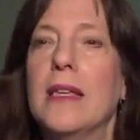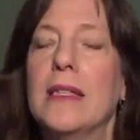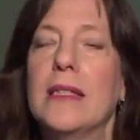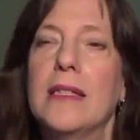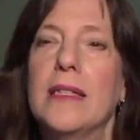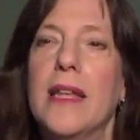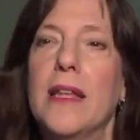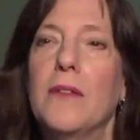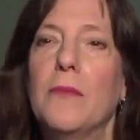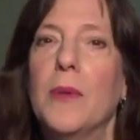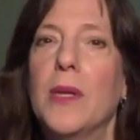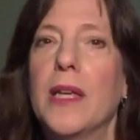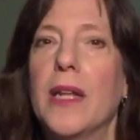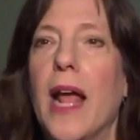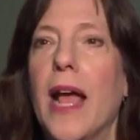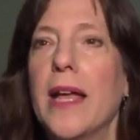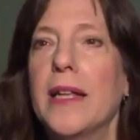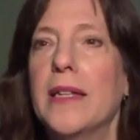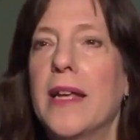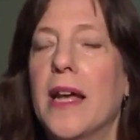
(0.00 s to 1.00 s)
Instead of being an
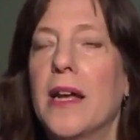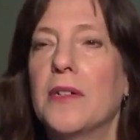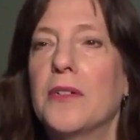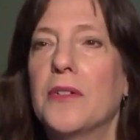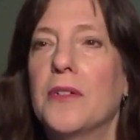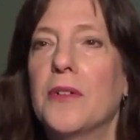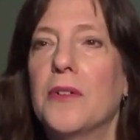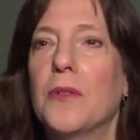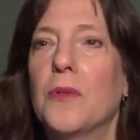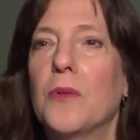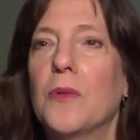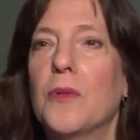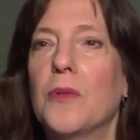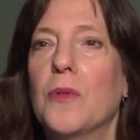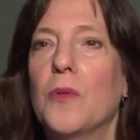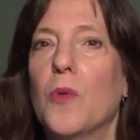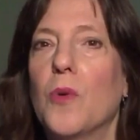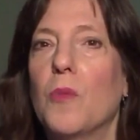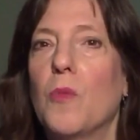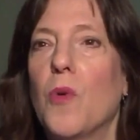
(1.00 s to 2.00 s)
eye doctor, we're,
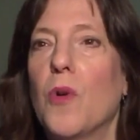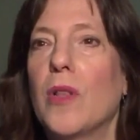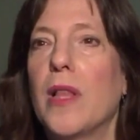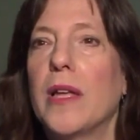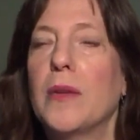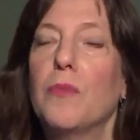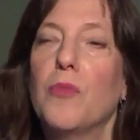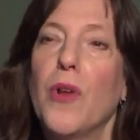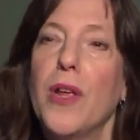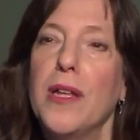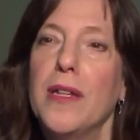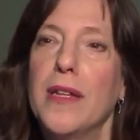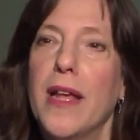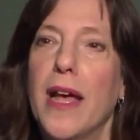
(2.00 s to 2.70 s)
we're more like brain